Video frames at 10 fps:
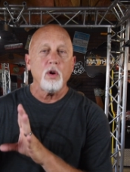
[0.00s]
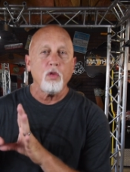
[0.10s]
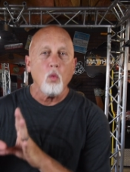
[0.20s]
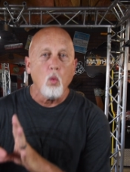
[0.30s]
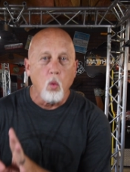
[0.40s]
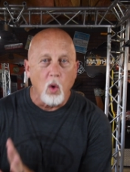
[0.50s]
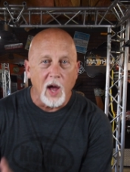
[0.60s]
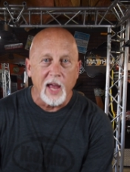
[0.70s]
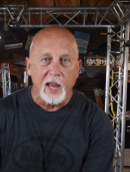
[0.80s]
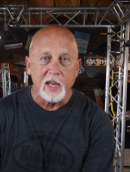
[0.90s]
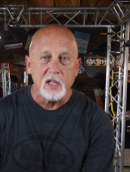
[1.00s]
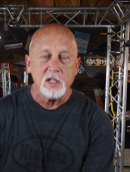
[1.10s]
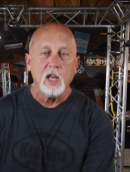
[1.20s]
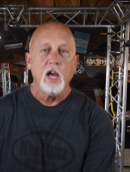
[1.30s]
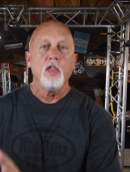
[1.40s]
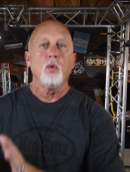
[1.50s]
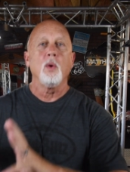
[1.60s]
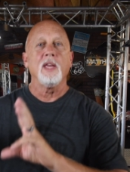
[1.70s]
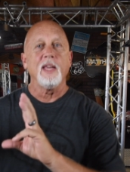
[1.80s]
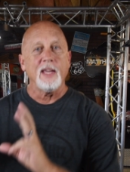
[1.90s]
are the ways that
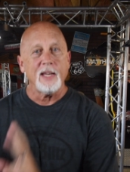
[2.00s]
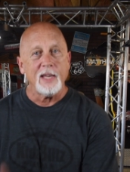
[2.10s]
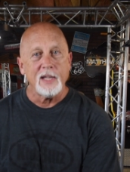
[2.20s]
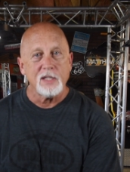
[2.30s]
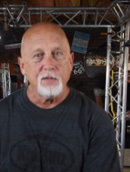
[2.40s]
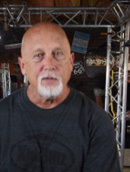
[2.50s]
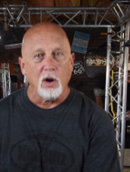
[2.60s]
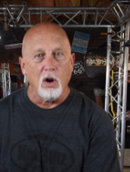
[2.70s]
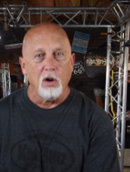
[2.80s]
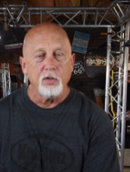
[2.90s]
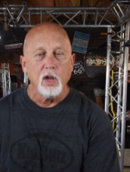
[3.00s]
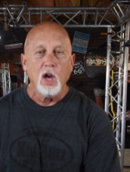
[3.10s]
we can get kids involved?